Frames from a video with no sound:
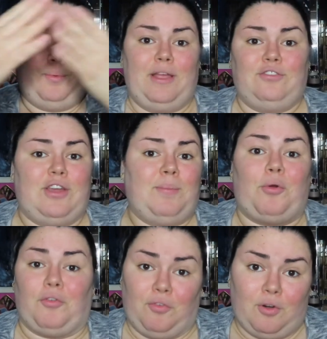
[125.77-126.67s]
way, shape,
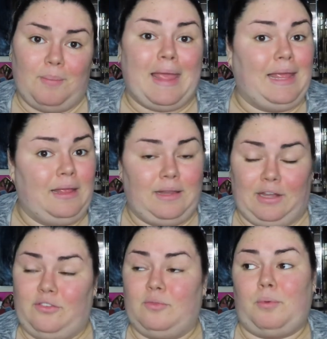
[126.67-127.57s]
or form a
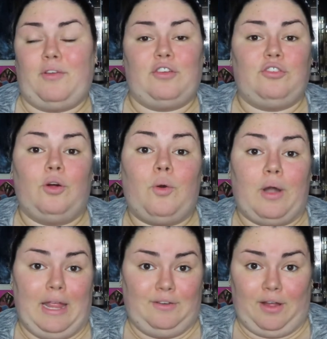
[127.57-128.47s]
licensed professional
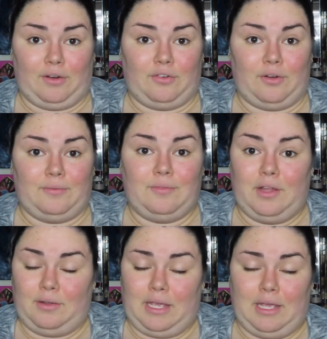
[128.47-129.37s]
or a doctor,
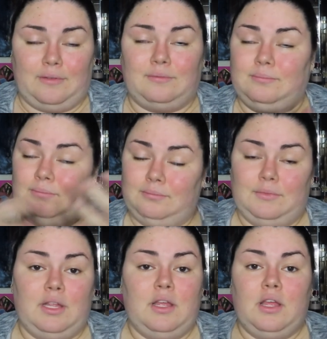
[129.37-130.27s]
okay?
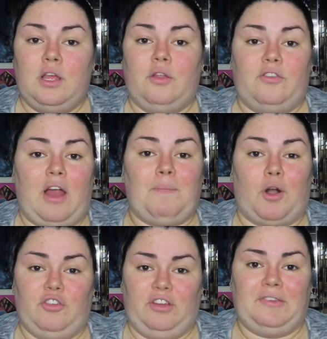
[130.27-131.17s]
It's not
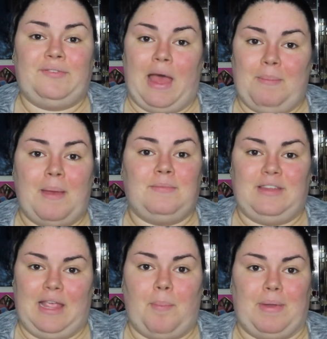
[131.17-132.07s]
Margius Fab
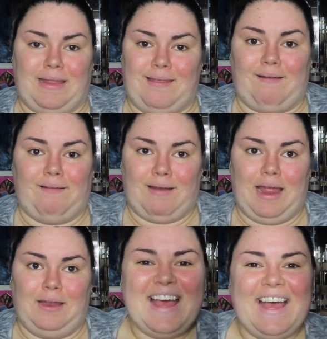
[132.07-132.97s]
MD up in here, all
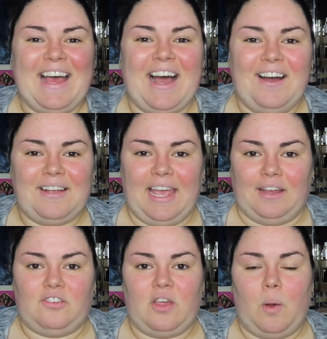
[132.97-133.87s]
right?
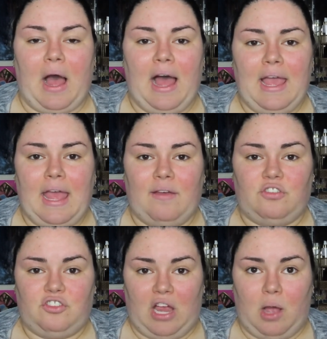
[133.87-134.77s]
Okay, so I have
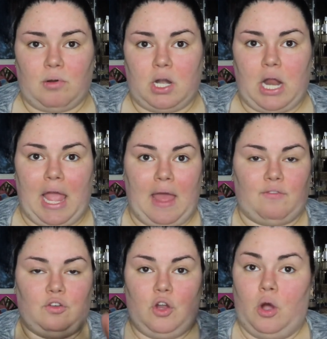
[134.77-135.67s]
showered, I
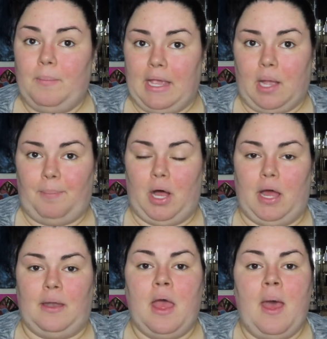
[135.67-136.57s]
have no makeup
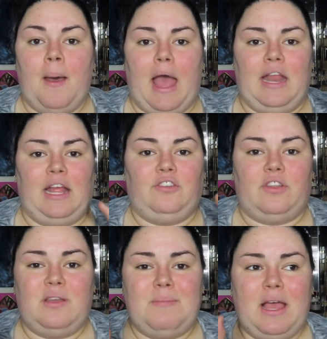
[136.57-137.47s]
on, and I
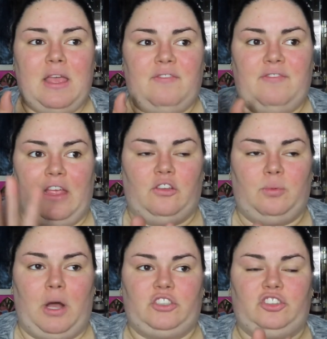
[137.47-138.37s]
did my face
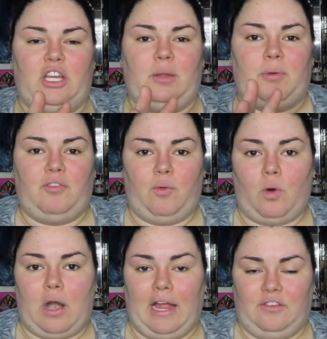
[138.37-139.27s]
washing
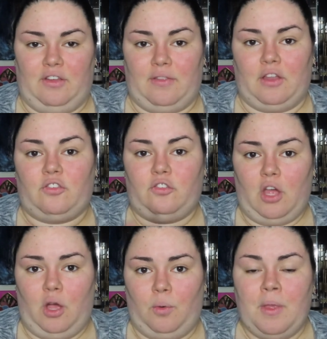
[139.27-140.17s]
before I did this.
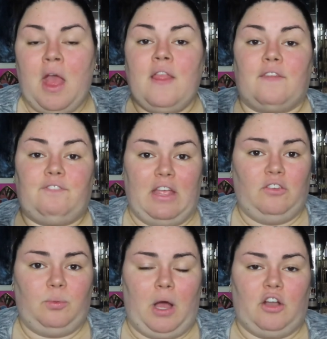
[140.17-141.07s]
So the
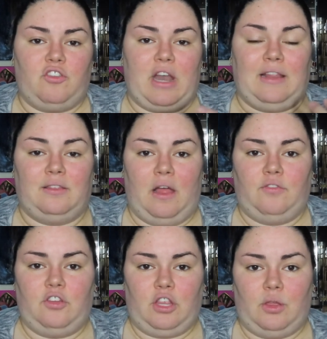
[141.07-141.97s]
face wash that I
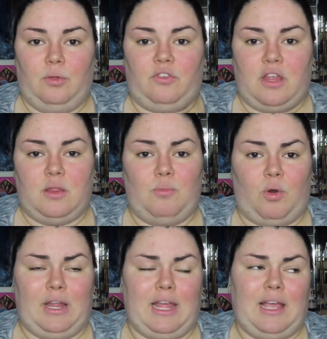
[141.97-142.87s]
love to use in the
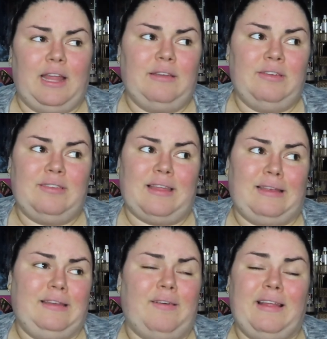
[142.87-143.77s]
morning, and kind of just,
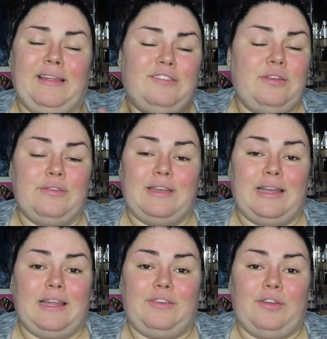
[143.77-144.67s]
you know, I like to use it at
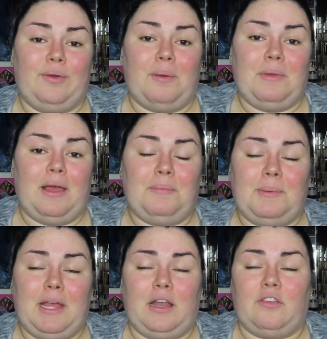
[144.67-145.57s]
night too, I'm gonna
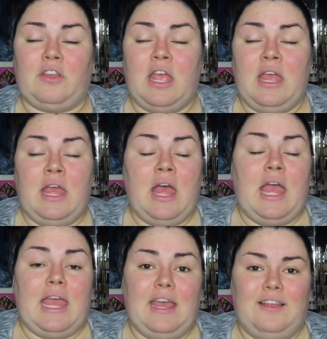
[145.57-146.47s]
be honest,
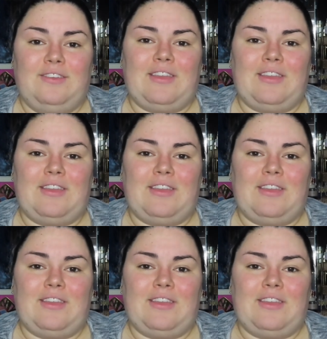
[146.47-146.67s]
is